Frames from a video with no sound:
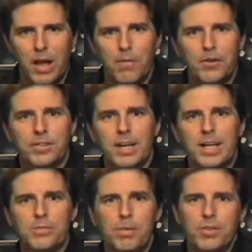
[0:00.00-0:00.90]
For
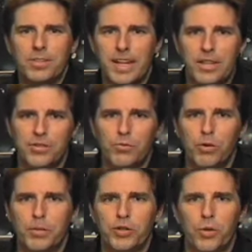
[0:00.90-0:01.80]
tonight's presentation, we'll
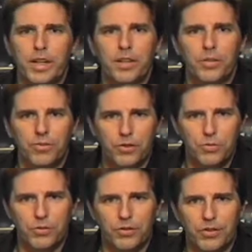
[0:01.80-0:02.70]
be joining the
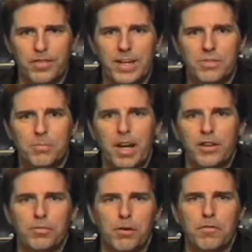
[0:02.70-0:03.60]
students of H M
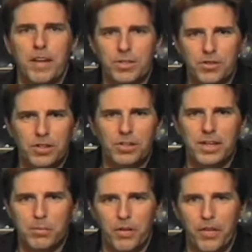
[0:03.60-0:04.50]
I's Professional
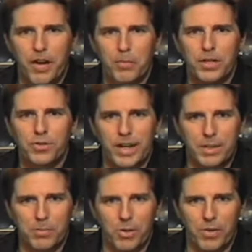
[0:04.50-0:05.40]
Hypnotherapy Training
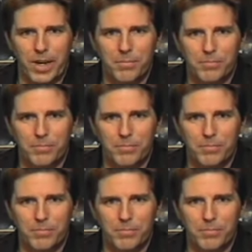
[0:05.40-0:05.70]
Program.